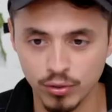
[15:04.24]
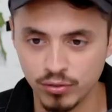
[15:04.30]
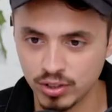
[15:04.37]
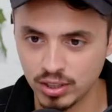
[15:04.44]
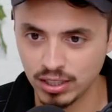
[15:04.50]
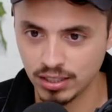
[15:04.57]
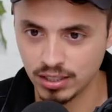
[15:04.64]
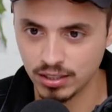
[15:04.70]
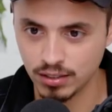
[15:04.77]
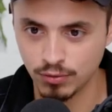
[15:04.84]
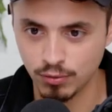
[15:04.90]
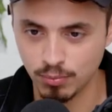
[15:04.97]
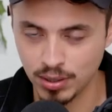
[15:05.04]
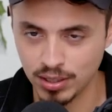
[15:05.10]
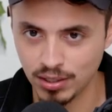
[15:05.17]
you've seen this if
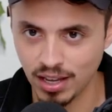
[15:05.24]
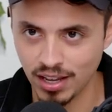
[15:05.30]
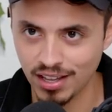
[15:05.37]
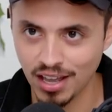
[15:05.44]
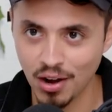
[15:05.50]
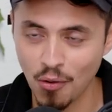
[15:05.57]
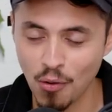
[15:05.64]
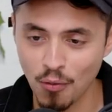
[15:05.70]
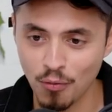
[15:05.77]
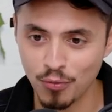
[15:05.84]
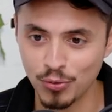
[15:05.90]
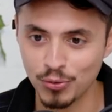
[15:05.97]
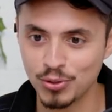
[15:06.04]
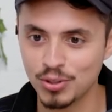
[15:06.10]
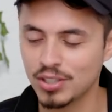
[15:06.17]
you've been at Whole
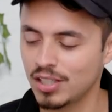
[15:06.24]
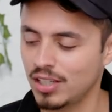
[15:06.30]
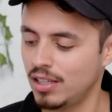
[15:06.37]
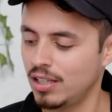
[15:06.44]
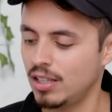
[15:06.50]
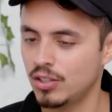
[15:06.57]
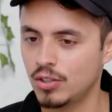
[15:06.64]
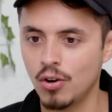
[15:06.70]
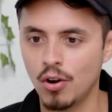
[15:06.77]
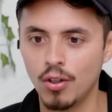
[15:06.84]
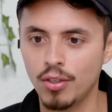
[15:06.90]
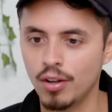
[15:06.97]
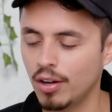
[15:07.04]
Foods. It's called